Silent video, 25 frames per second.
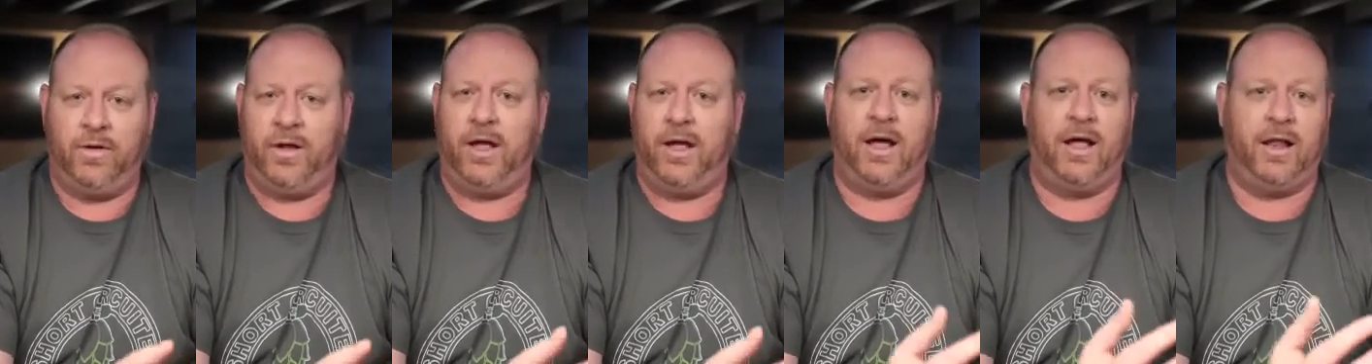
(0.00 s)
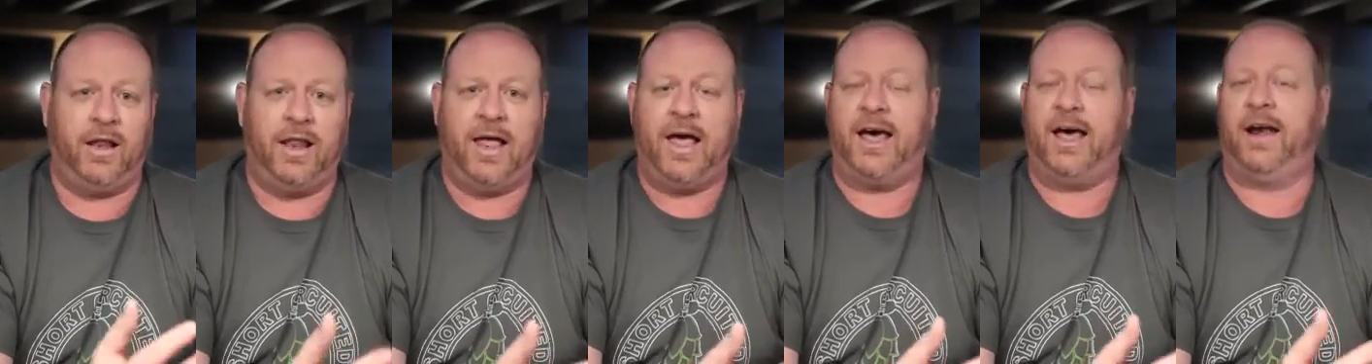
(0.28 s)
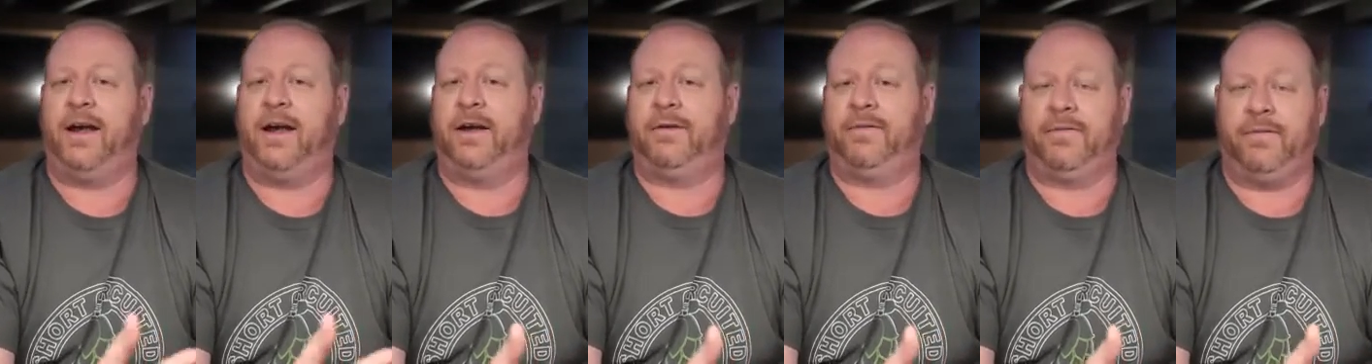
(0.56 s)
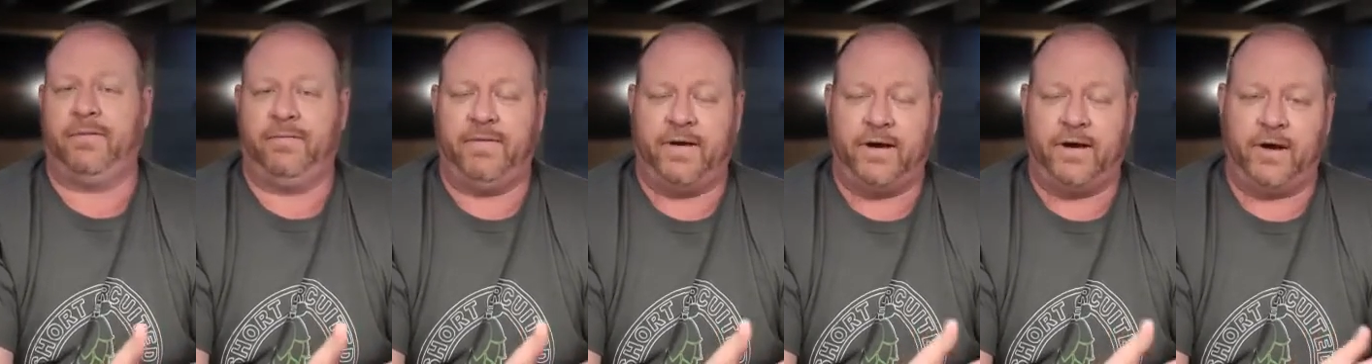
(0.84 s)
a lot of
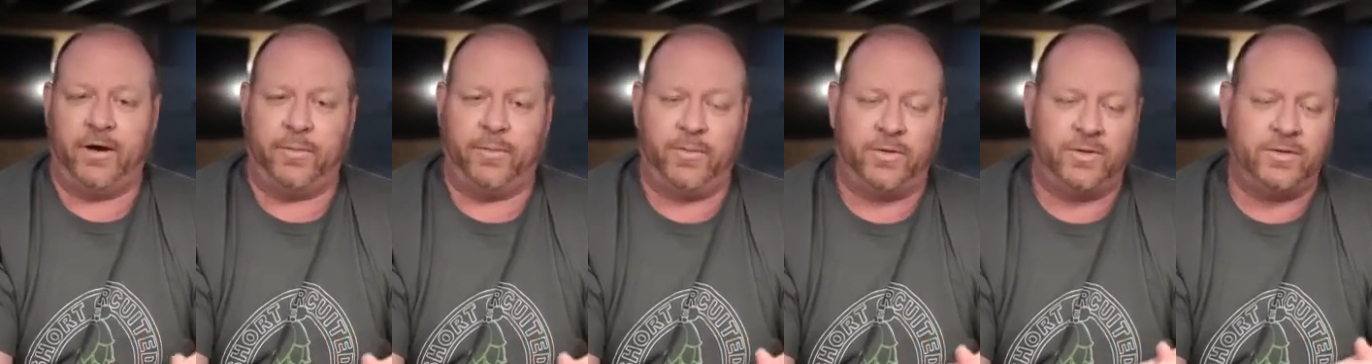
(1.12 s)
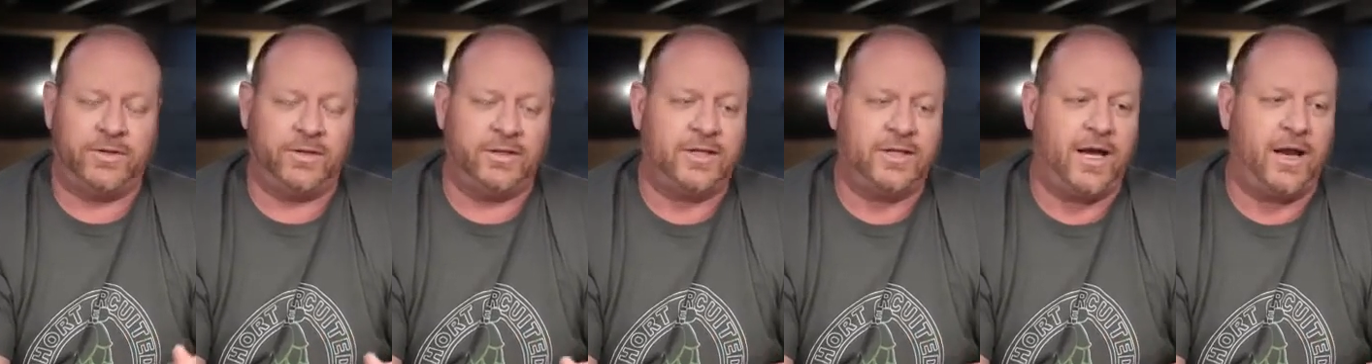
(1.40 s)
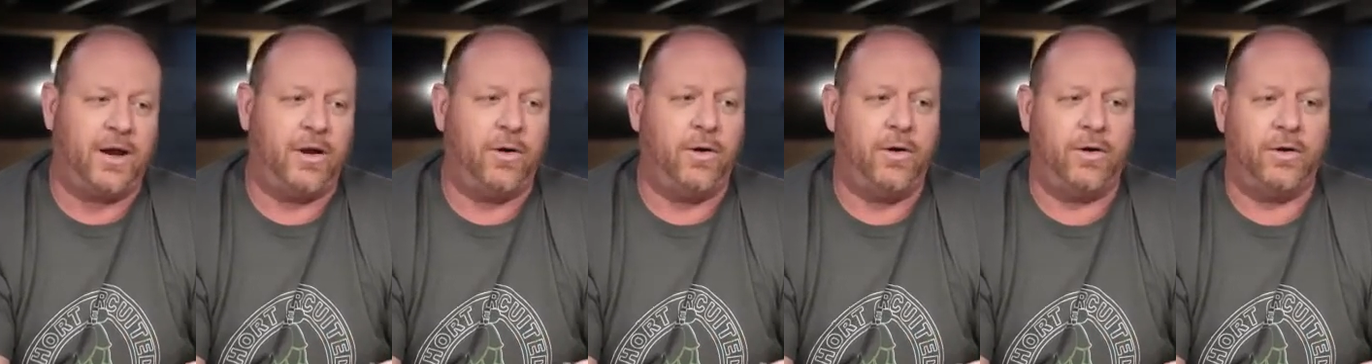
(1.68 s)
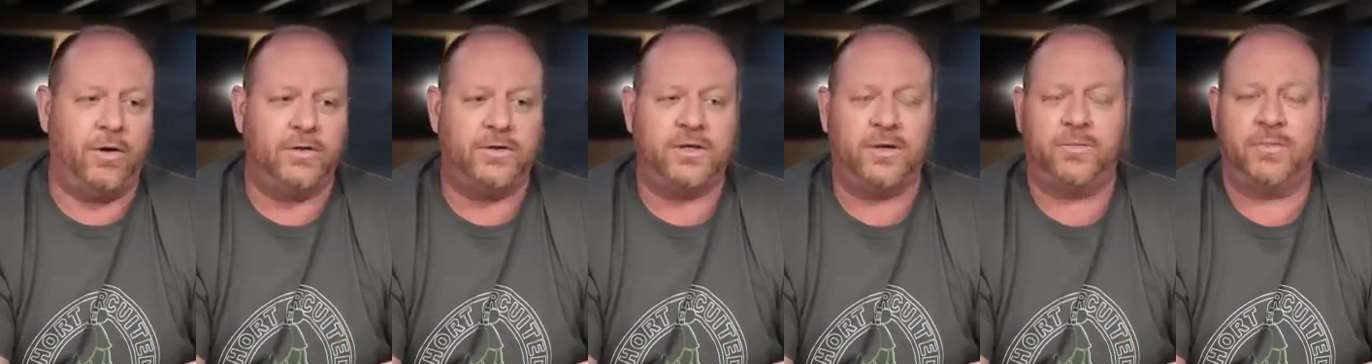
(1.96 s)
different variables is kind of
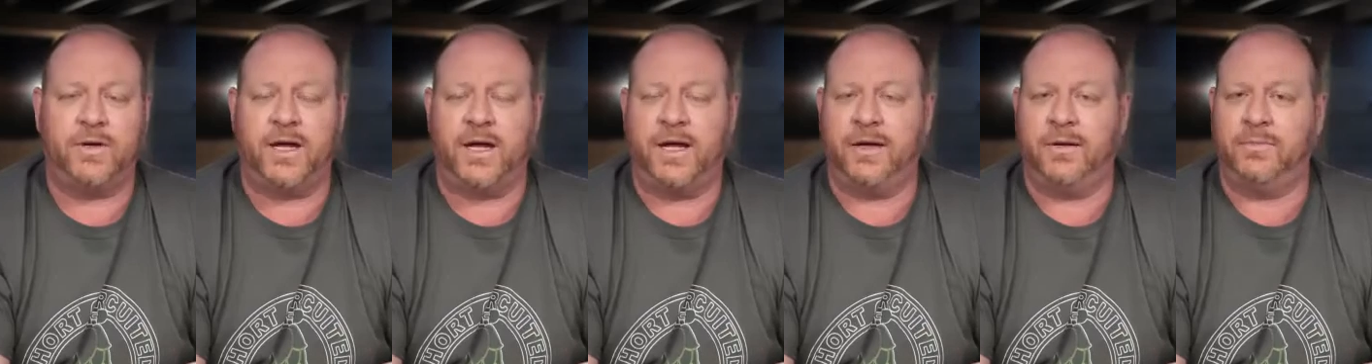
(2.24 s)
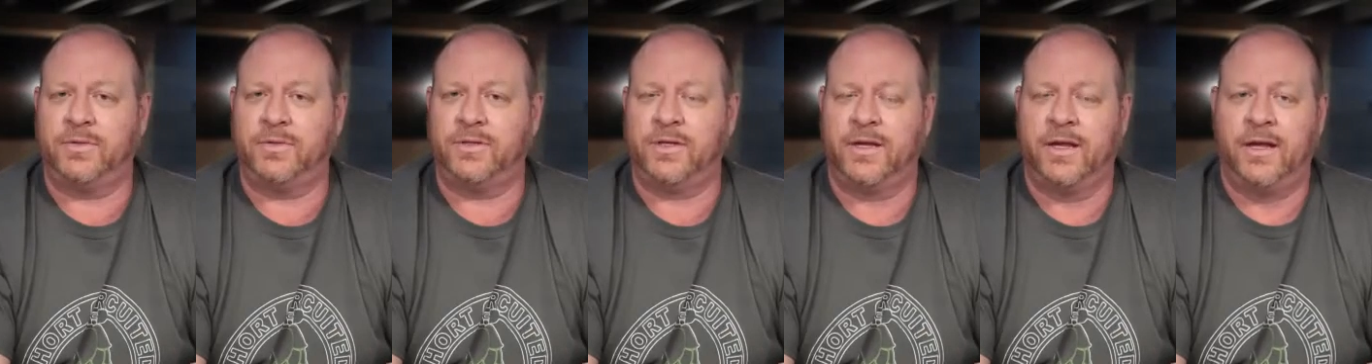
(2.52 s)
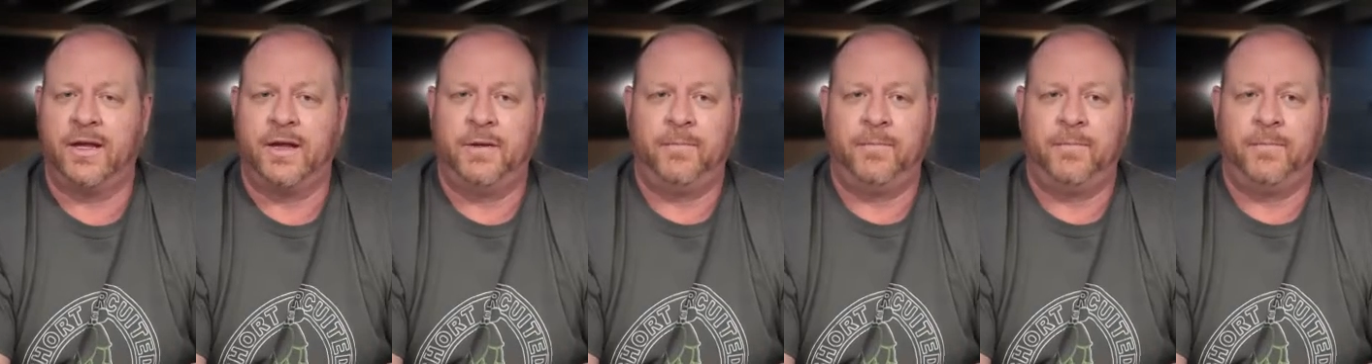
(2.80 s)
hard sometimes.